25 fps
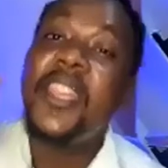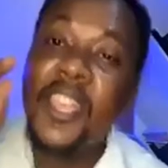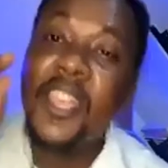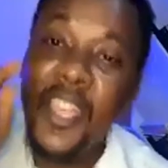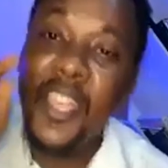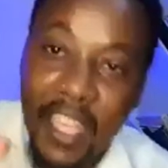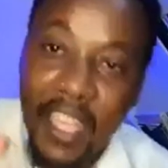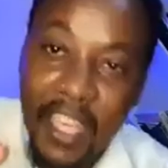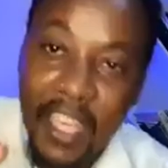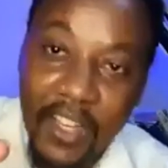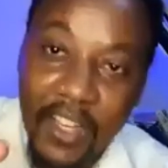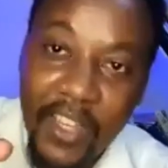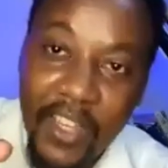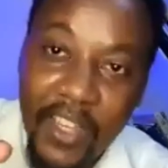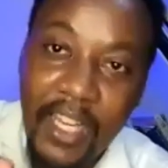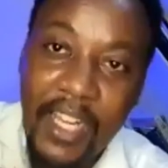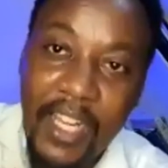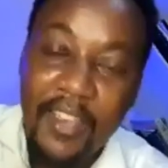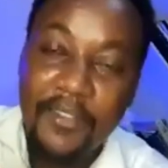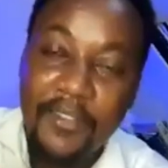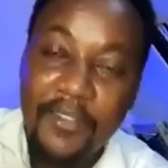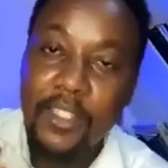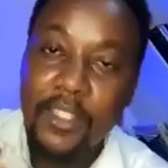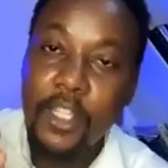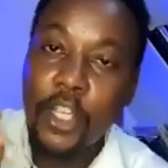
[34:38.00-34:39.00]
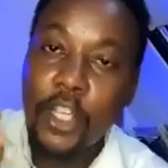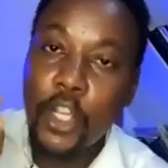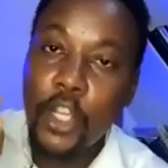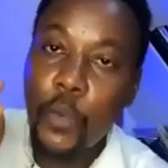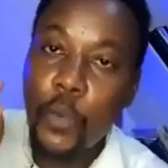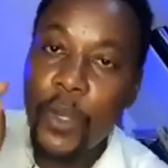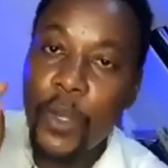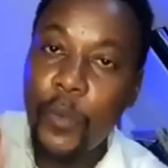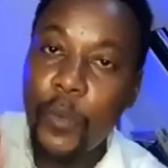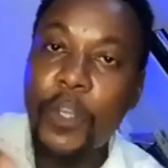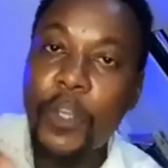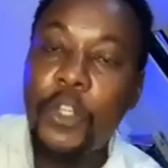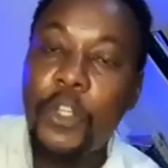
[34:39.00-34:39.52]
their lives. When
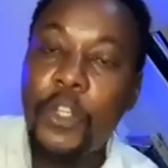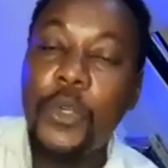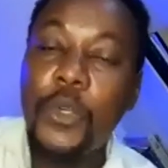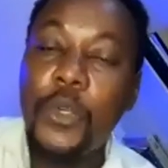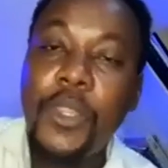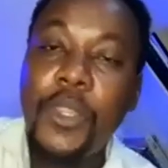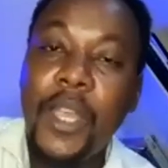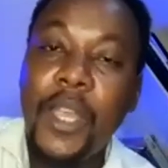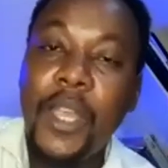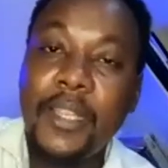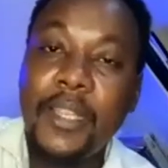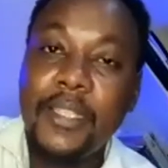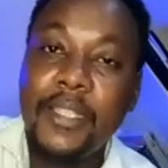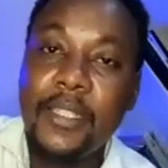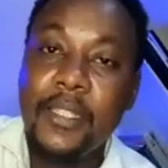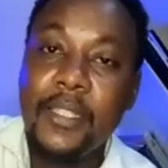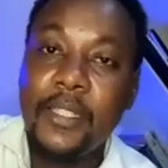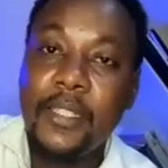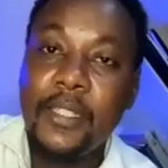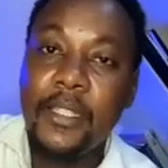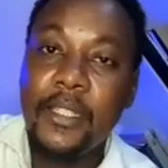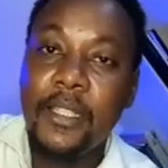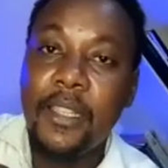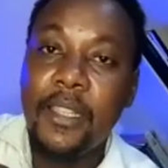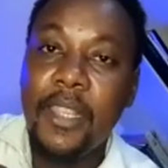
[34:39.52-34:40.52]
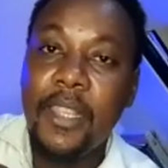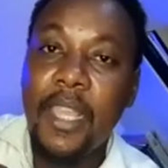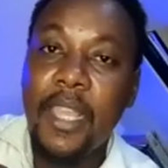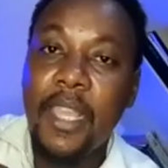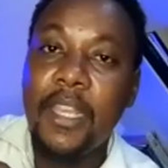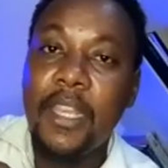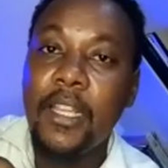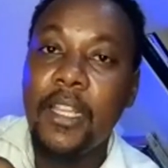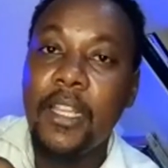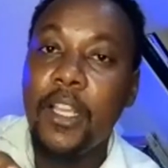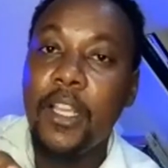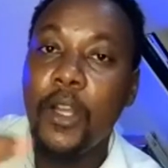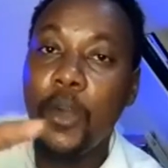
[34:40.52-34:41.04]
we do that, then
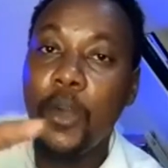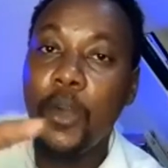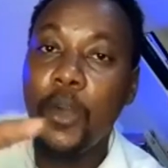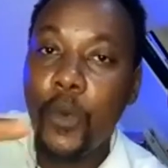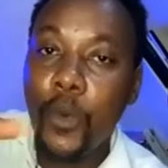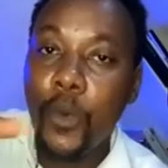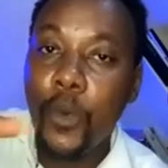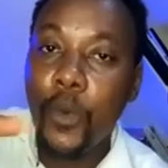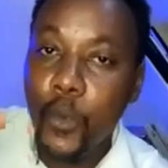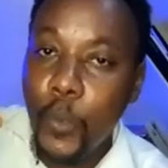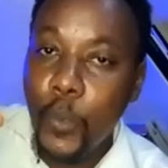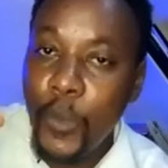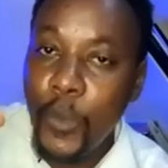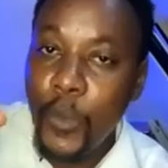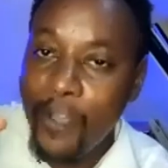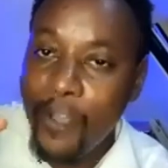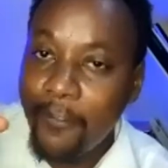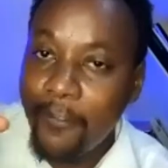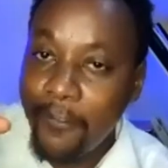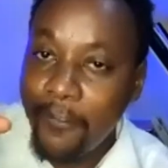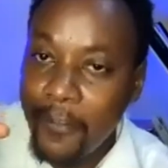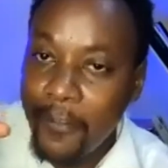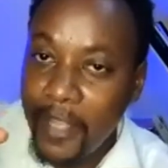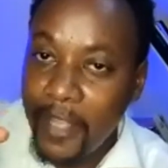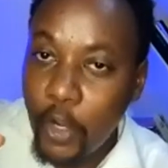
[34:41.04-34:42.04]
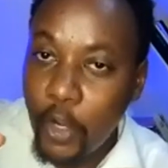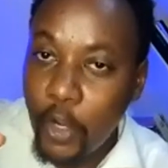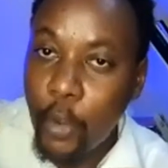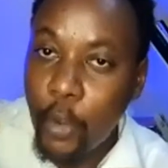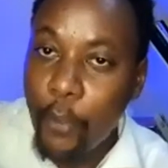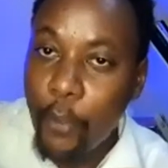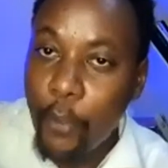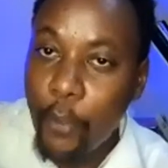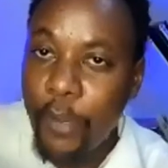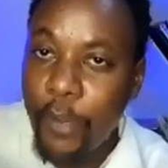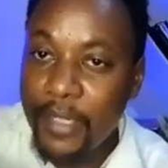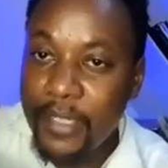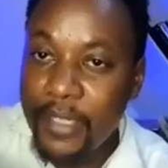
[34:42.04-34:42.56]
we have
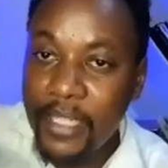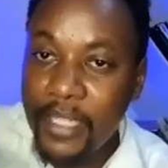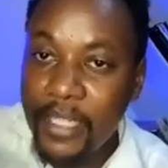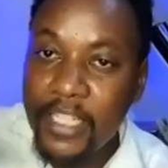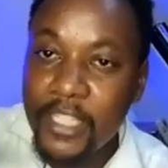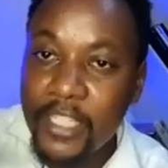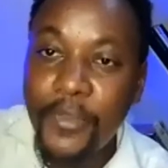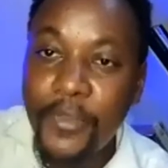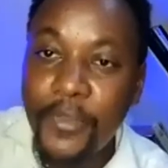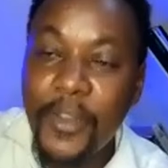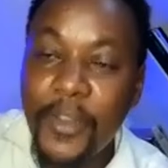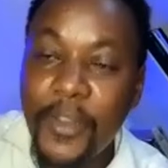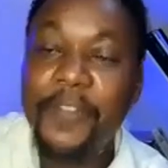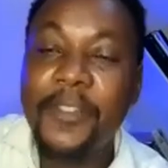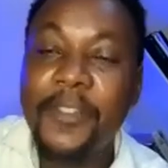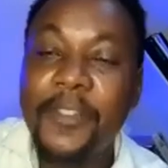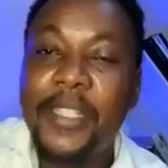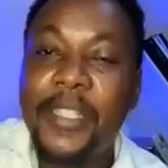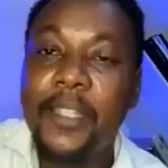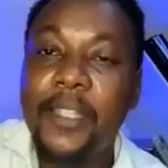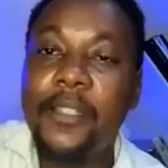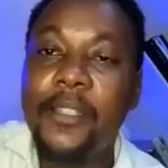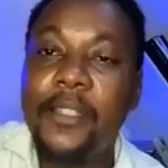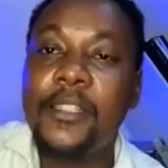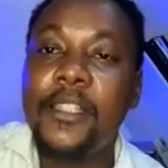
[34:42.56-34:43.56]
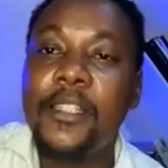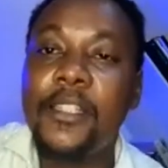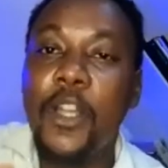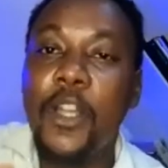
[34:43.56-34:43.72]
incorporated these 5 skills. We have